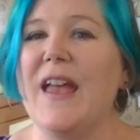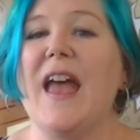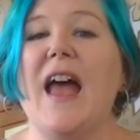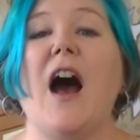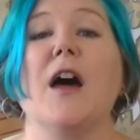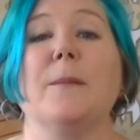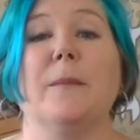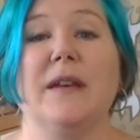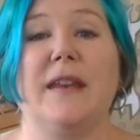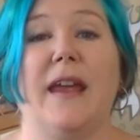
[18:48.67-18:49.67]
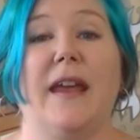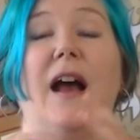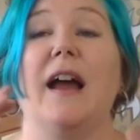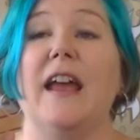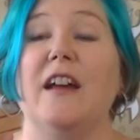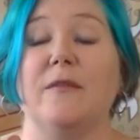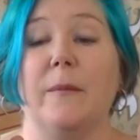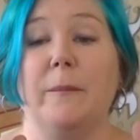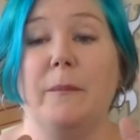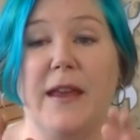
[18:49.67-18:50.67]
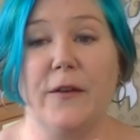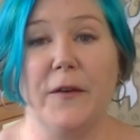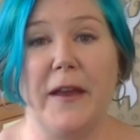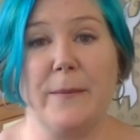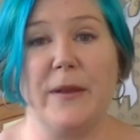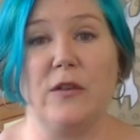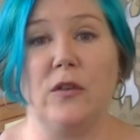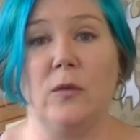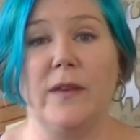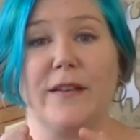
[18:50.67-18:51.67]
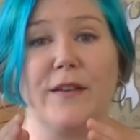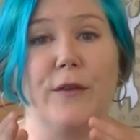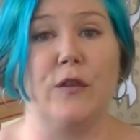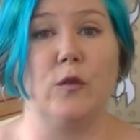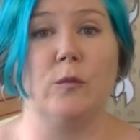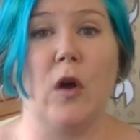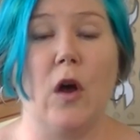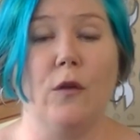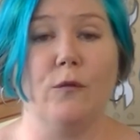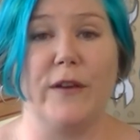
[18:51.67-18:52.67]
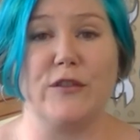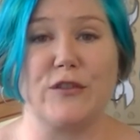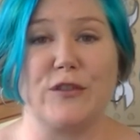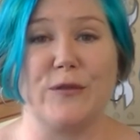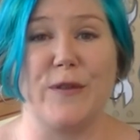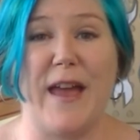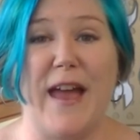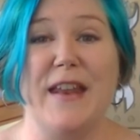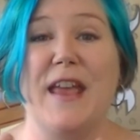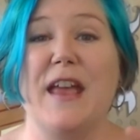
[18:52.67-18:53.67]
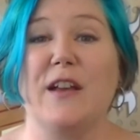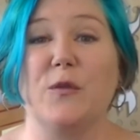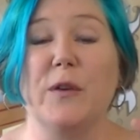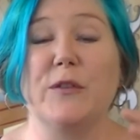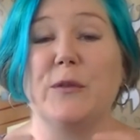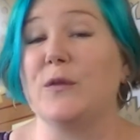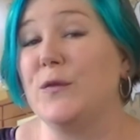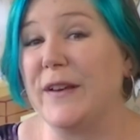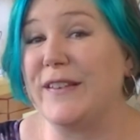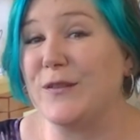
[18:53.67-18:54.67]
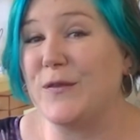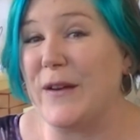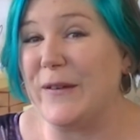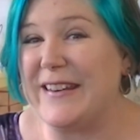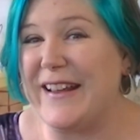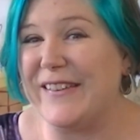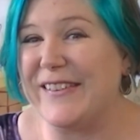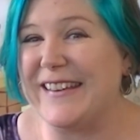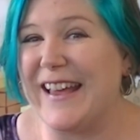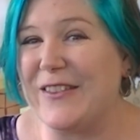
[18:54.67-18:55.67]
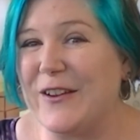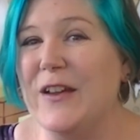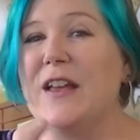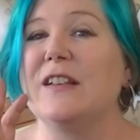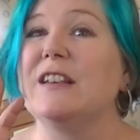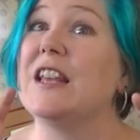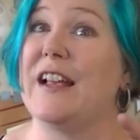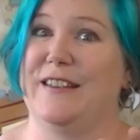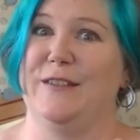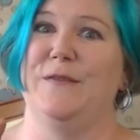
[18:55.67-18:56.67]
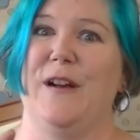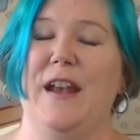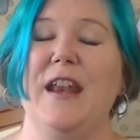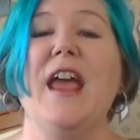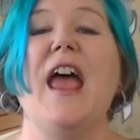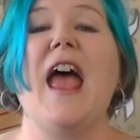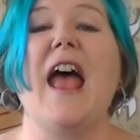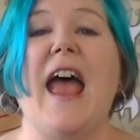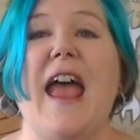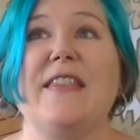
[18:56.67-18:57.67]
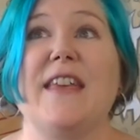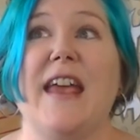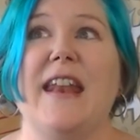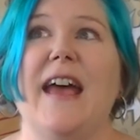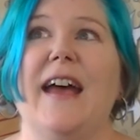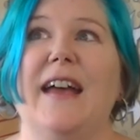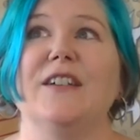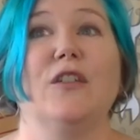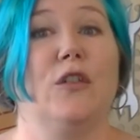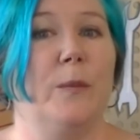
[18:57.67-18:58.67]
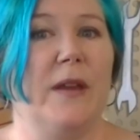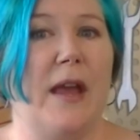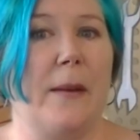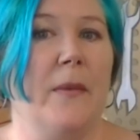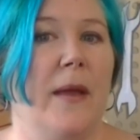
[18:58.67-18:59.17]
On Monday, I have Maker Camp at noon. That's a Zoom call. Register for that because we are doing Fix-It Fairy Tales together. Lots of fun. And then at 2 p.m.